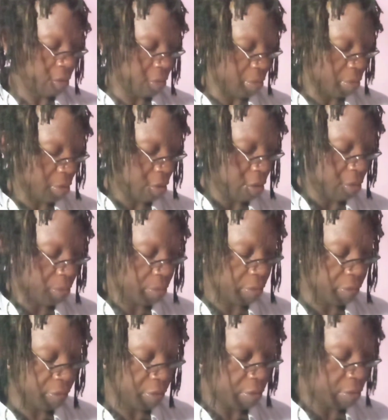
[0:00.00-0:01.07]
Without
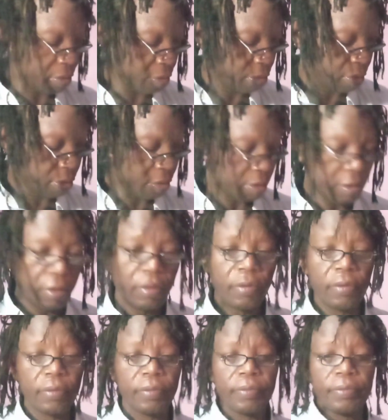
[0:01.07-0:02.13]
proving, we will not know.
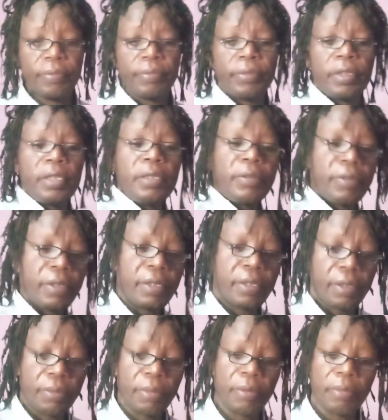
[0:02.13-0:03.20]
This is very
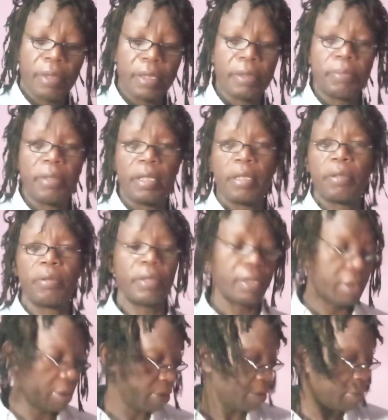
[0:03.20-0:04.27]
simple math, by the way.
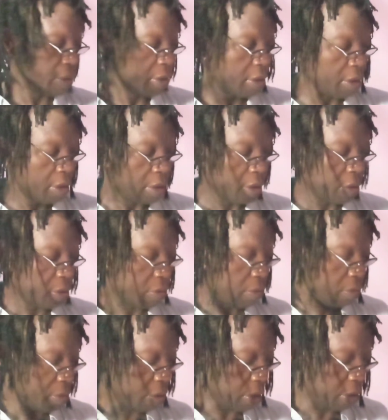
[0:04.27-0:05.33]
So
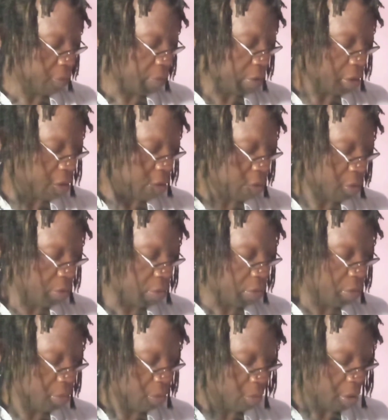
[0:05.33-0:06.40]
we're going to have 32
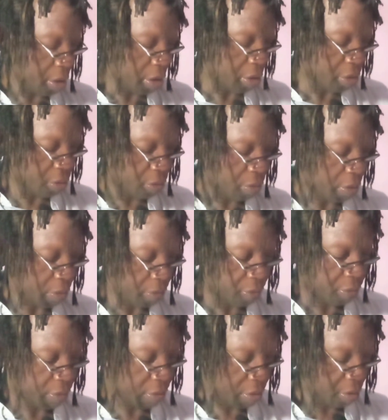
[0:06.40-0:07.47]
minus
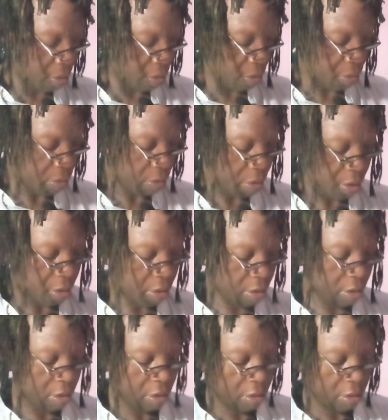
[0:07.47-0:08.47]
12 is equal to what?